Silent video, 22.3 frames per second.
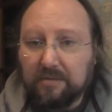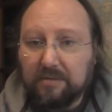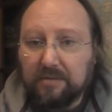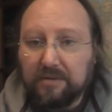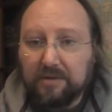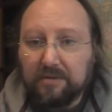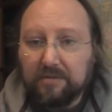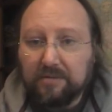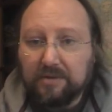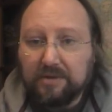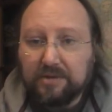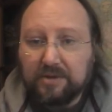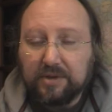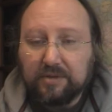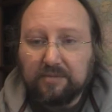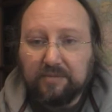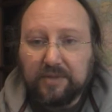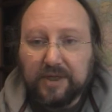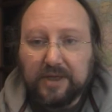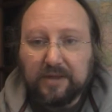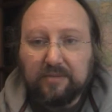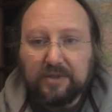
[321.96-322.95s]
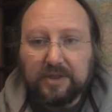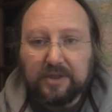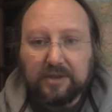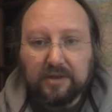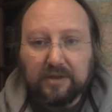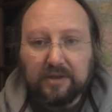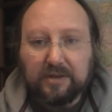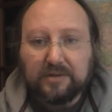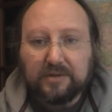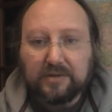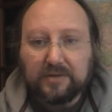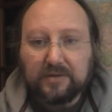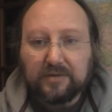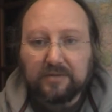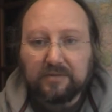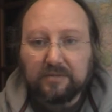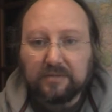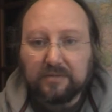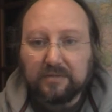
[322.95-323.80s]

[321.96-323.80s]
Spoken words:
which are maybe not